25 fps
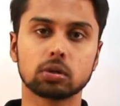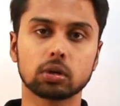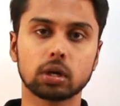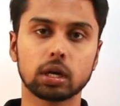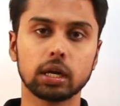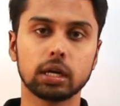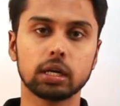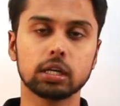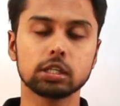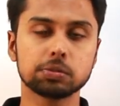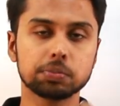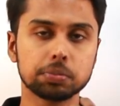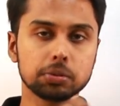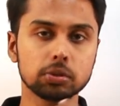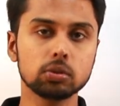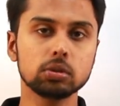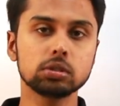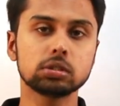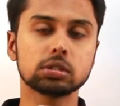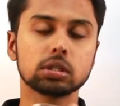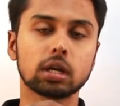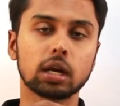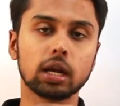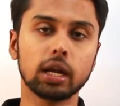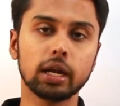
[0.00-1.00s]
okay,
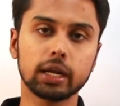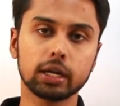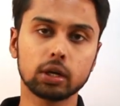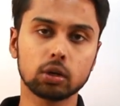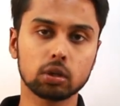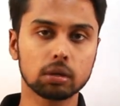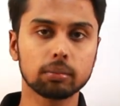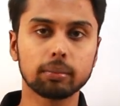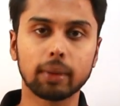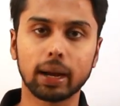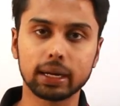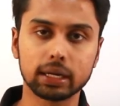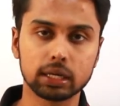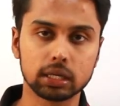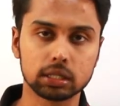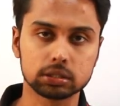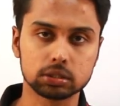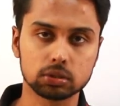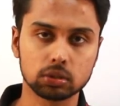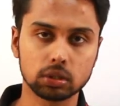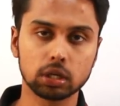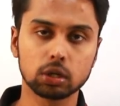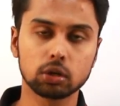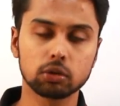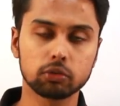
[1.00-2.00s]
disputes relating to the matters,
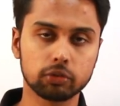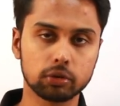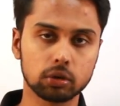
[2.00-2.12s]
okay,